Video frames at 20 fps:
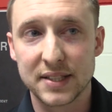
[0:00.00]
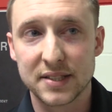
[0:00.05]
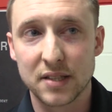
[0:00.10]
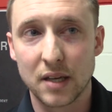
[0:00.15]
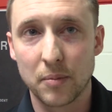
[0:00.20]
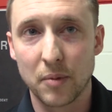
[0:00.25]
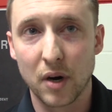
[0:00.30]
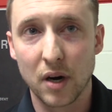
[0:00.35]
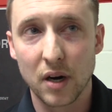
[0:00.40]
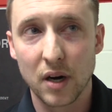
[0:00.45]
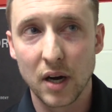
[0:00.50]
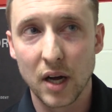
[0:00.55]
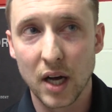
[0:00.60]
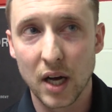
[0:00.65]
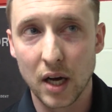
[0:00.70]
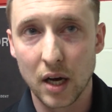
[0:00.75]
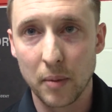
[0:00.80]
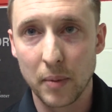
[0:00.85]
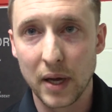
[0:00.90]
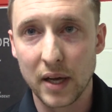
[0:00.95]
summer,
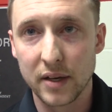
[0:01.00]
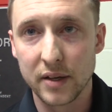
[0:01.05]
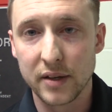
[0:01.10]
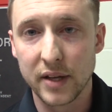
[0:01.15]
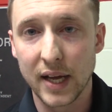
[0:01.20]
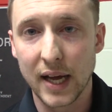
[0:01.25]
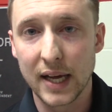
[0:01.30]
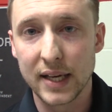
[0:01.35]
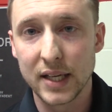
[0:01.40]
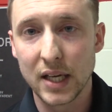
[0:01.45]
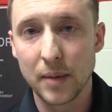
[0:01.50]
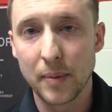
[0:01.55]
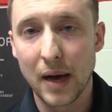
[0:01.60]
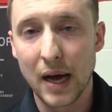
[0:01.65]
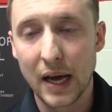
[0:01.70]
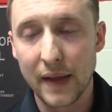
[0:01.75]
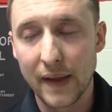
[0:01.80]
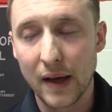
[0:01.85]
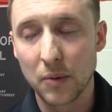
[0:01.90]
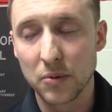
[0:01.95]
um, and the idea
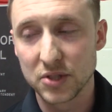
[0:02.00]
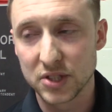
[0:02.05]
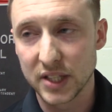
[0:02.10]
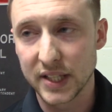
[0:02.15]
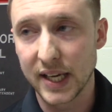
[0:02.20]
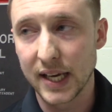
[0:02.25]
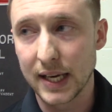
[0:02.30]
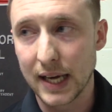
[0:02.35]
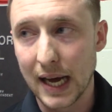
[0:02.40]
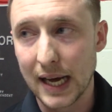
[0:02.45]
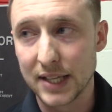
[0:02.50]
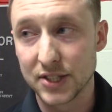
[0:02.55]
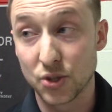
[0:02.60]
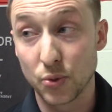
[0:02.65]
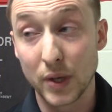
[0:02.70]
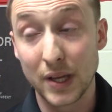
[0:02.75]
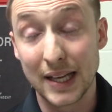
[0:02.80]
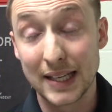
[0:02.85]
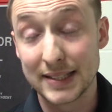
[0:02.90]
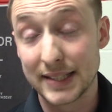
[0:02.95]
behind that was to get guys to
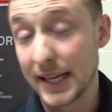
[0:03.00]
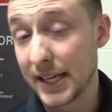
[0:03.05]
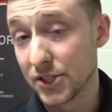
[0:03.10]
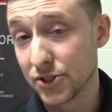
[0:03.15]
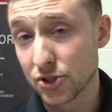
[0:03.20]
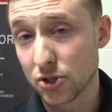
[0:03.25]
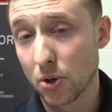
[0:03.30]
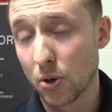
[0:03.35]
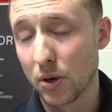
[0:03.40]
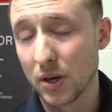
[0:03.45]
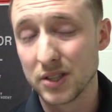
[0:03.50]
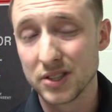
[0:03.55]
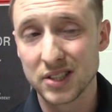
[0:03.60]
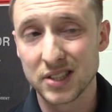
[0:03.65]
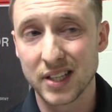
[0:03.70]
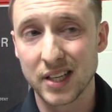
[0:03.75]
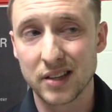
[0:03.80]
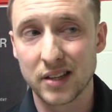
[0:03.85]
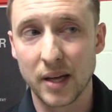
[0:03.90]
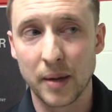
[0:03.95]
realize they can score and
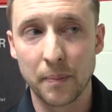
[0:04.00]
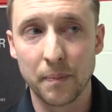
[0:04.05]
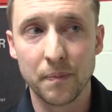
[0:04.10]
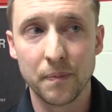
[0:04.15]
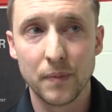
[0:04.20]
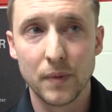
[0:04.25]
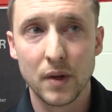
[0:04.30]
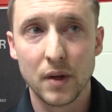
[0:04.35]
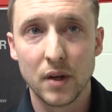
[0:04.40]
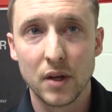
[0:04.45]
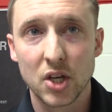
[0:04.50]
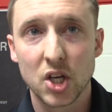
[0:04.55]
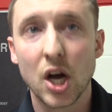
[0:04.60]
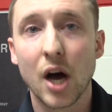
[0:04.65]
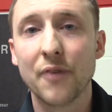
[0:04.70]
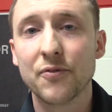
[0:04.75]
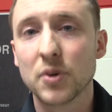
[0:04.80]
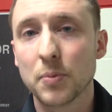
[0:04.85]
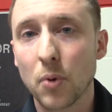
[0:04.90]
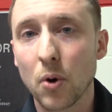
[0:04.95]
just get them
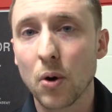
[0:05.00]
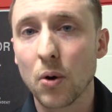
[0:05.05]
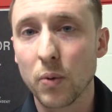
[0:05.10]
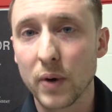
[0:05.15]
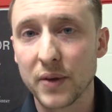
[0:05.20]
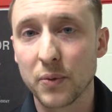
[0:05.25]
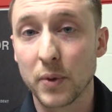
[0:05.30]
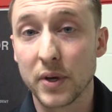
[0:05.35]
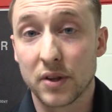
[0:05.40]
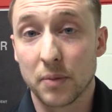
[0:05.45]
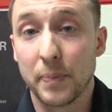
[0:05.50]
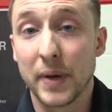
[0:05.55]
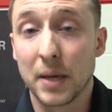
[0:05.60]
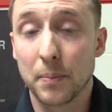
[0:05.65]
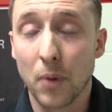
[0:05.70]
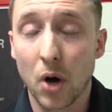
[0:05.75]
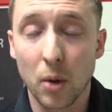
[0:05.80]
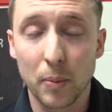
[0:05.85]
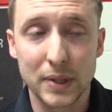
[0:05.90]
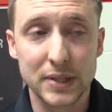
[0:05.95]
comfortable with, with big
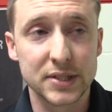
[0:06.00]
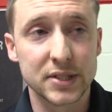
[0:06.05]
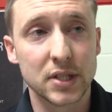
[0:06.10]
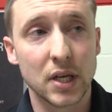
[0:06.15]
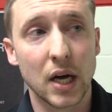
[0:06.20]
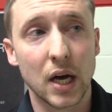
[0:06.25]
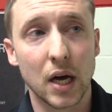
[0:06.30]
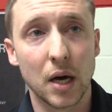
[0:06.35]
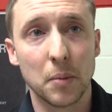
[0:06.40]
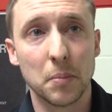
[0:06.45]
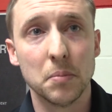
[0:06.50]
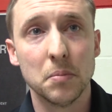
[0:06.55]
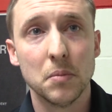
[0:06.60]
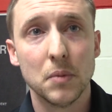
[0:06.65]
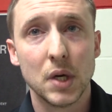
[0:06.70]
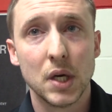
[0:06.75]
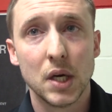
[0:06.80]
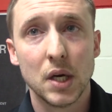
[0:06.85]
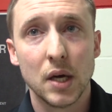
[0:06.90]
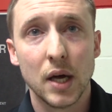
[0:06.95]
moments. Um,
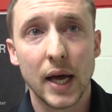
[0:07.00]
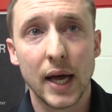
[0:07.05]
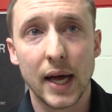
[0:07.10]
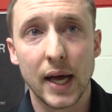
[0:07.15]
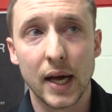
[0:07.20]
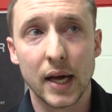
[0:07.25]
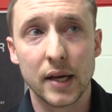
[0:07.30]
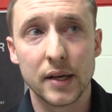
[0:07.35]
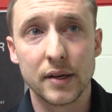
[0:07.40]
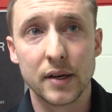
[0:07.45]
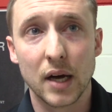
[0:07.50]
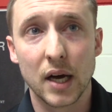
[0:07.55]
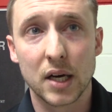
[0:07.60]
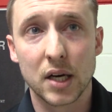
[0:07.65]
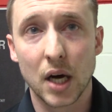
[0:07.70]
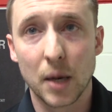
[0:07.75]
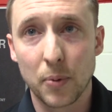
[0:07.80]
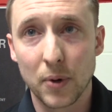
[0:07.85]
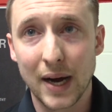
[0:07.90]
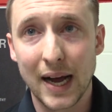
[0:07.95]
and a
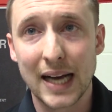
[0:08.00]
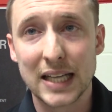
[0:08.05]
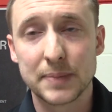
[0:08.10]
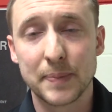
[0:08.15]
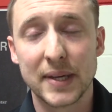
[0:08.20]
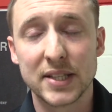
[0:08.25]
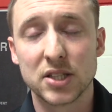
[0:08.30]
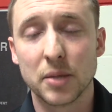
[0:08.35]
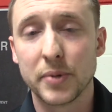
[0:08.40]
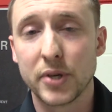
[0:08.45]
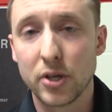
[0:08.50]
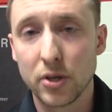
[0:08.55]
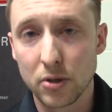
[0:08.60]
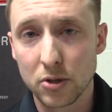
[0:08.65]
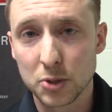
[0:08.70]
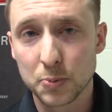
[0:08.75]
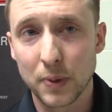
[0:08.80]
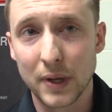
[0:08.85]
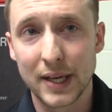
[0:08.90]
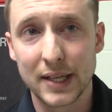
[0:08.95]
couple guys made some
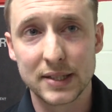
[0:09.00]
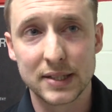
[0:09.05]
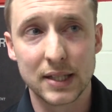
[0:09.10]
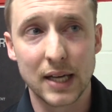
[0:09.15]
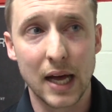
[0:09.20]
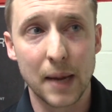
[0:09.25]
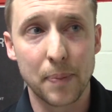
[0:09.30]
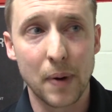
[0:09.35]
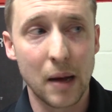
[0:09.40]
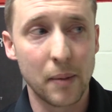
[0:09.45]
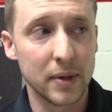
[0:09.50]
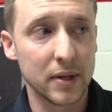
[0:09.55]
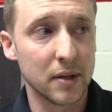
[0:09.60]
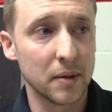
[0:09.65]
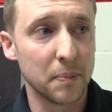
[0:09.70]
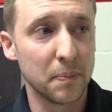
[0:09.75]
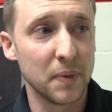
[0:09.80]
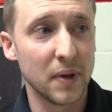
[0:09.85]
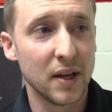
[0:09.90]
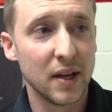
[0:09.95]
huge plays tonight. Probably,
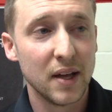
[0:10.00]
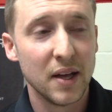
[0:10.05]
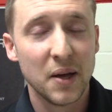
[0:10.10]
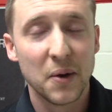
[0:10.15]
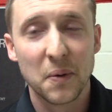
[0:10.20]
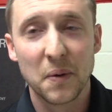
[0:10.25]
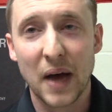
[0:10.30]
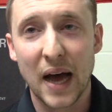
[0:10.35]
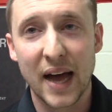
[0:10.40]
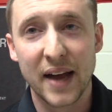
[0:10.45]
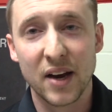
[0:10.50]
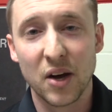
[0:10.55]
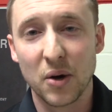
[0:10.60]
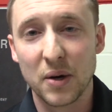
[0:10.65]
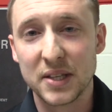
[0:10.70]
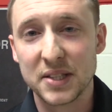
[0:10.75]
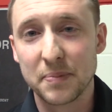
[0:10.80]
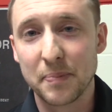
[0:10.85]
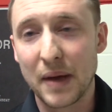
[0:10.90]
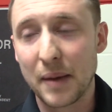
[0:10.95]
the, I know
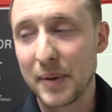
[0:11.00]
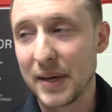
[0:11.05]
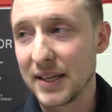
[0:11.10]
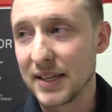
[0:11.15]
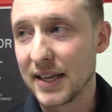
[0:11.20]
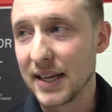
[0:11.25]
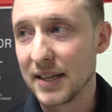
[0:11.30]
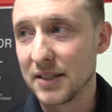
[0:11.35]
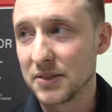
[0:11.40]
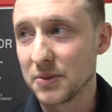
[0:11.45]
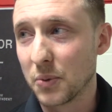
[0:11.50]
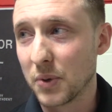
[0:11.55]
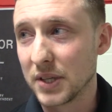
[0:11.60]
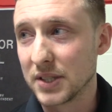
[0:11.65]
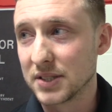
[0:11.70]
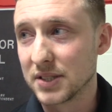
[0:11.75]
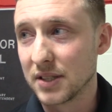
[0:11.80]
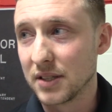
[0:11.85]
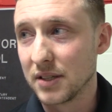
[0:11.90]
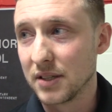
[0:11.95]
it was, maybe it
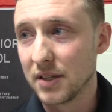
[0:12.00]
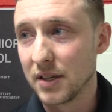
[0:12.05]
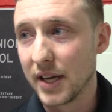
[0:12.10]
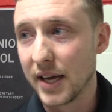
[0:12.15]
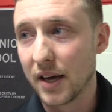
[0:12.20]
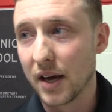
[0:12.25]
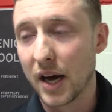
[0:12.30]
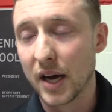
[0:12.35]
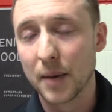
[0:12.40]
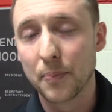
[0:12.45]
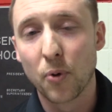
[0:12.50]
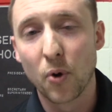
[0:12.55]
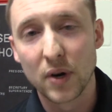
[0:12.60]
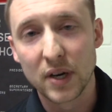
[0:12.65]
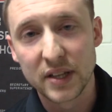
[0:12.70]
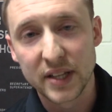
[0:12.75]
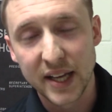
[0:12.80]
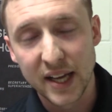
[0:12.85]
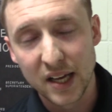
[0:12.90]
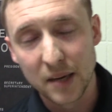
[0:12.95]
was
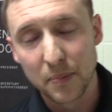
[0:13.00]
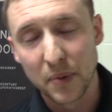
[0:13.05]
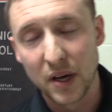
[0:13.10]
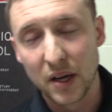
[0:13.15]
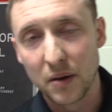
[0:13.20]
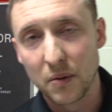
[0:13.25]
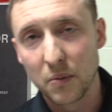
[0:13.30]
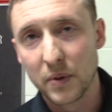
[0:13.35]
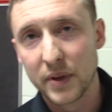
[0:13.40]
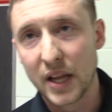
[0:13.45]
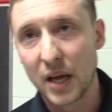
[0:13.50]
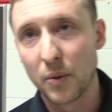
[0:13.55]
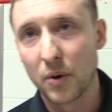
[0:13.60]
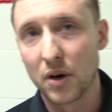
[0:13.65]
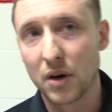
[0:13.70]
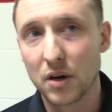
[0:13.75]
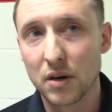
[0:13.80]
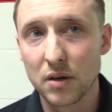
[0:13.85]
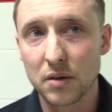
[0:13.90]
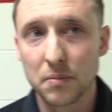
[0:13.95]
unimportant at the end, but when they were